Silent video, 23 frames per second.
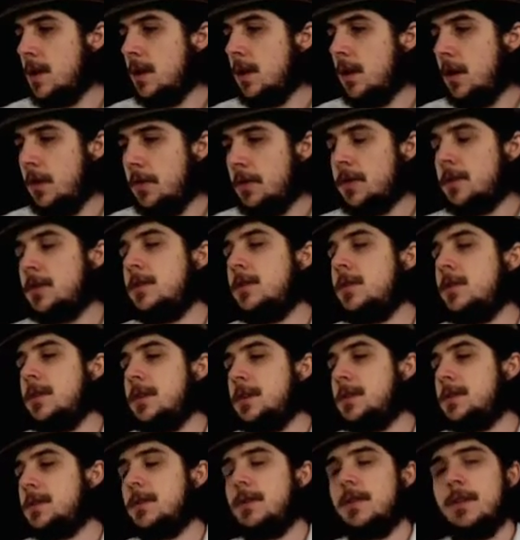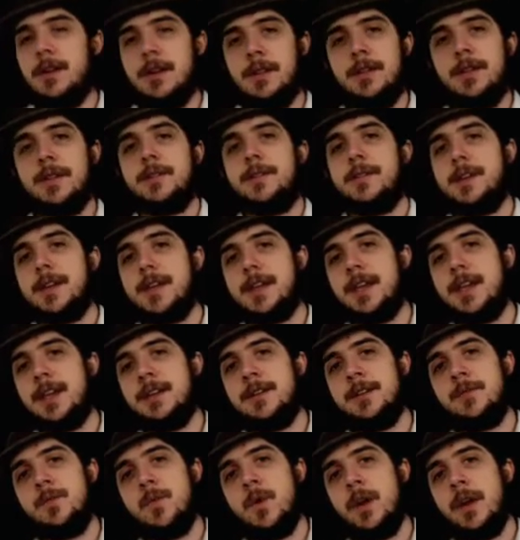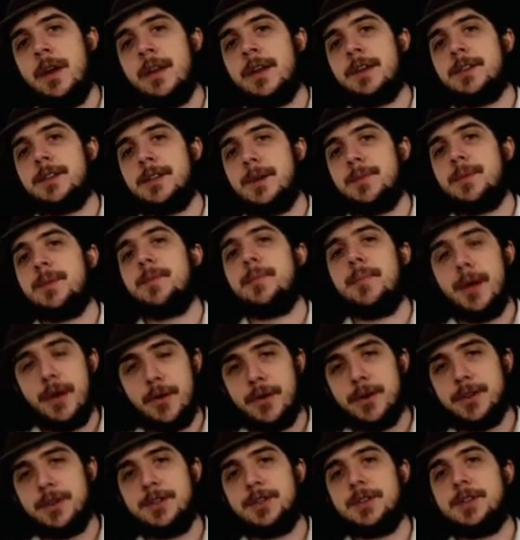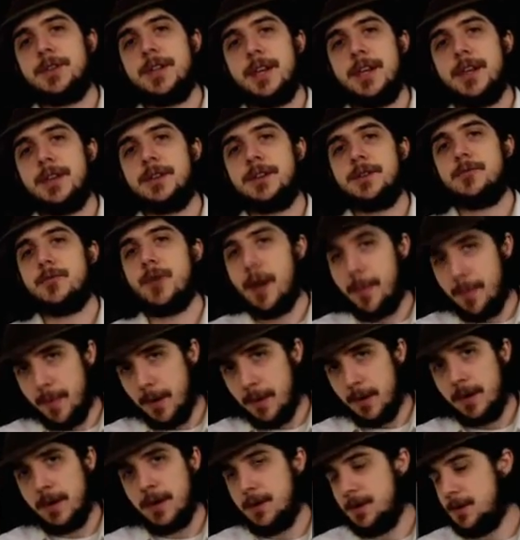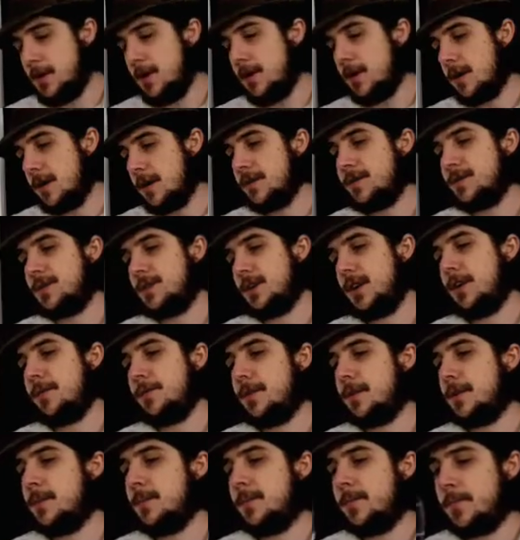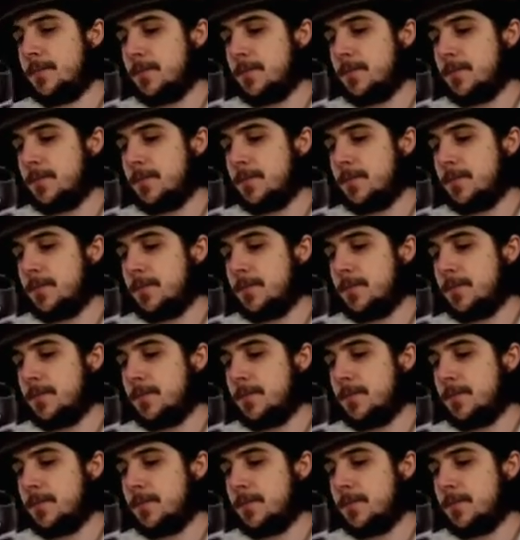All in all, it's a lot like the decanted wine, except the berries just taste riper and darker and softer.